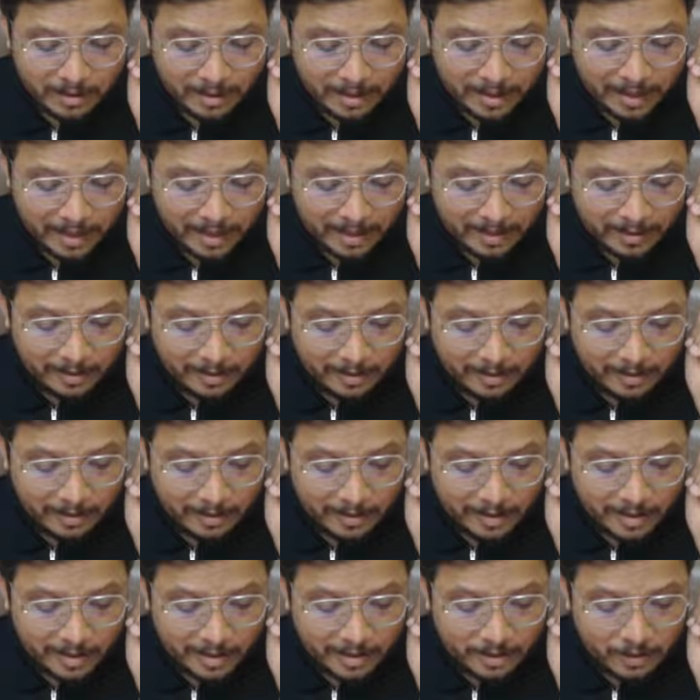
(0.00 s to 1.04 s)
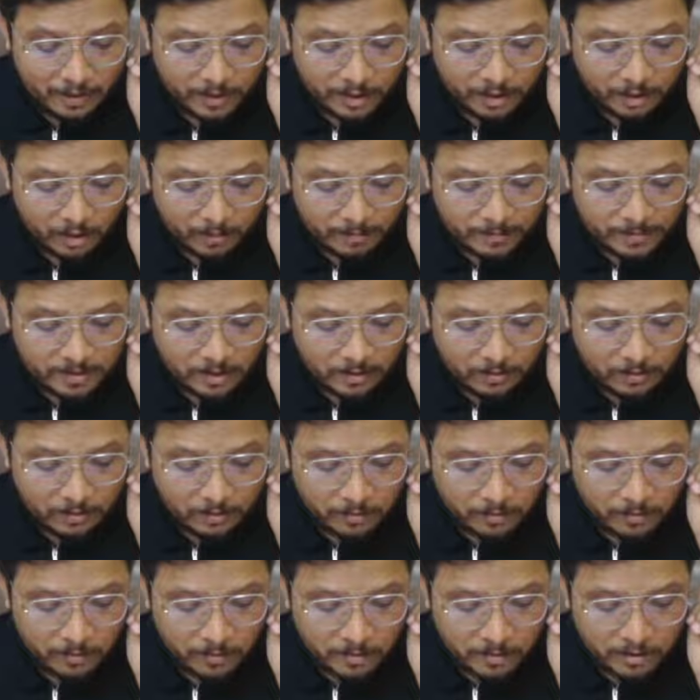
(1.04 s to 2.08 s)
and here you can observe
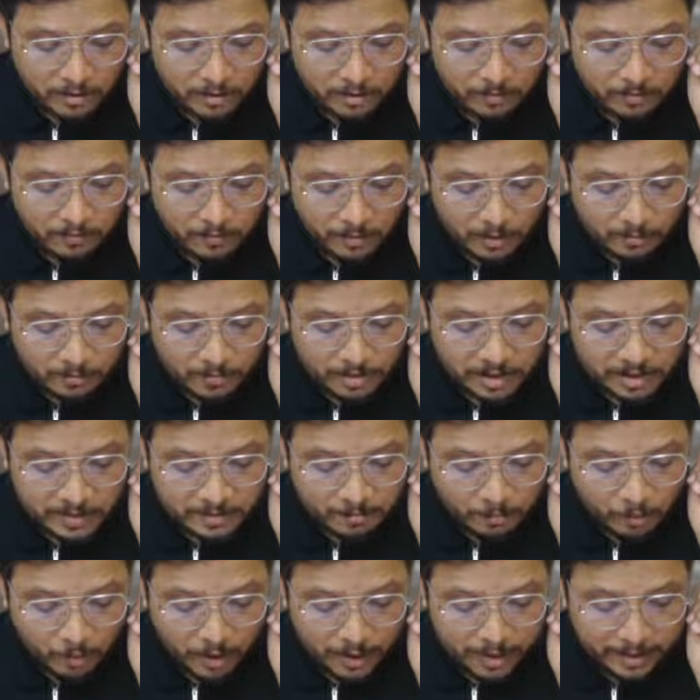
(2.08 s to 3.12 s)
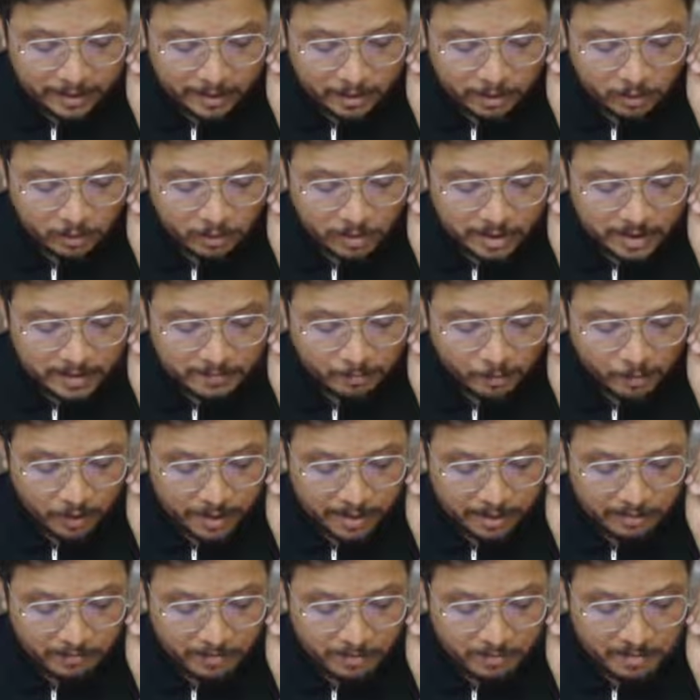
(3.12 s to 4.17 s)
from this point to this
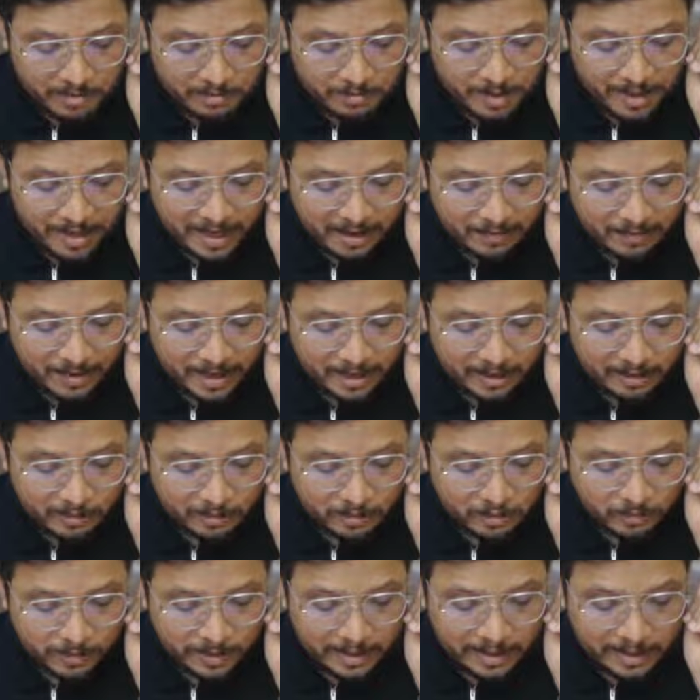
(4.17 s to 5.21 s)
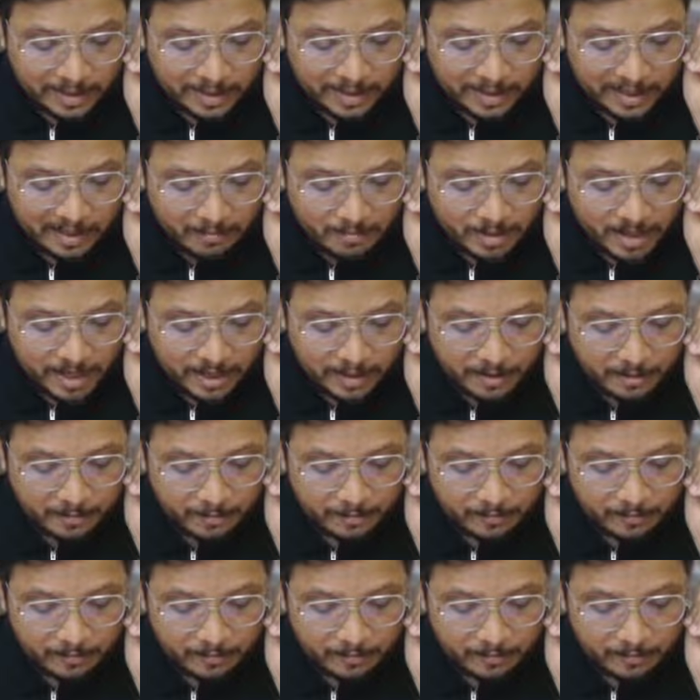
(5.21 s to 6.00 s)
point we will be having 20 dB.